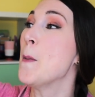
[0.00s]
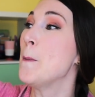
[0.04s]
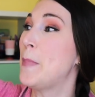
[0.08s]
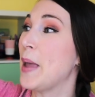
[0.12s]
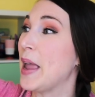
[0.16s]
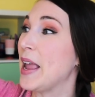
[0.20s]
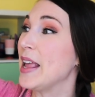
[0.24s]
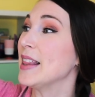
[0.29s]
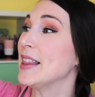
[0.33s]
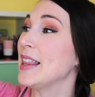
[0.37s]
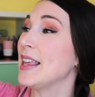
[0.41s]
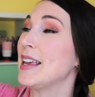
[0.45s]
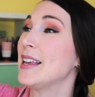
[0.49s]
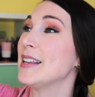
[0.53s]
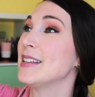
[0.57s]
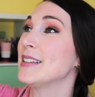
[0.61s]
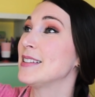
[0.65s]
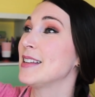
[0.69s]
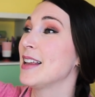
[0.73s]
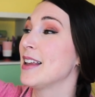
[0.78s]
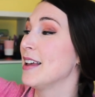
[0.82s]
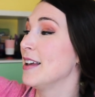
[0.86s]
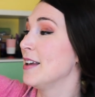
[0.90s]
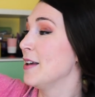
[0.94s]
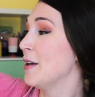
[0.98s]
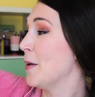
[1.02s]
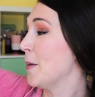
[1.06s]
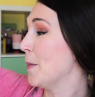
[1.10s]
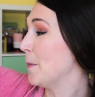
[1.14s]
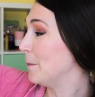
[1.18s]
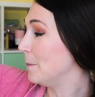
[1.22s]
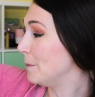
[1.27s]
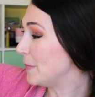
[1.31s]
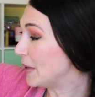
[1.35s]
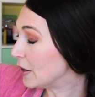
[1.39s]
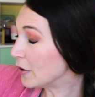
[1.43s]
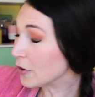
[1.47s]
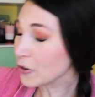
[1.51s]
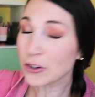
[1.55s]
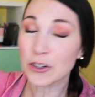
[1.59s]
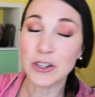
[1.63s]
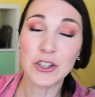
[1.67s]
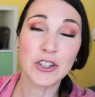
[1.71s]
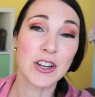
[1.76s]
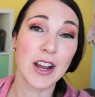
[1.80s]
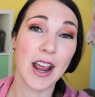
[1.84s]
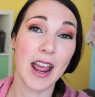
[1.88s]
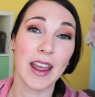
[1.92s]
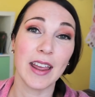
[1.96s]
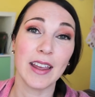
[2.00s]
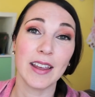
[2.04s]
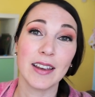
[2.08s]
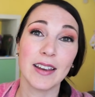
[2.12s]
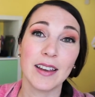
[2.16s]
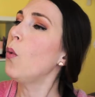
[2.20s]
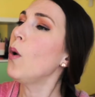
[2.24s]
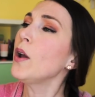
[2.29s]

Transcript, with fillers: Bailey's milkshake.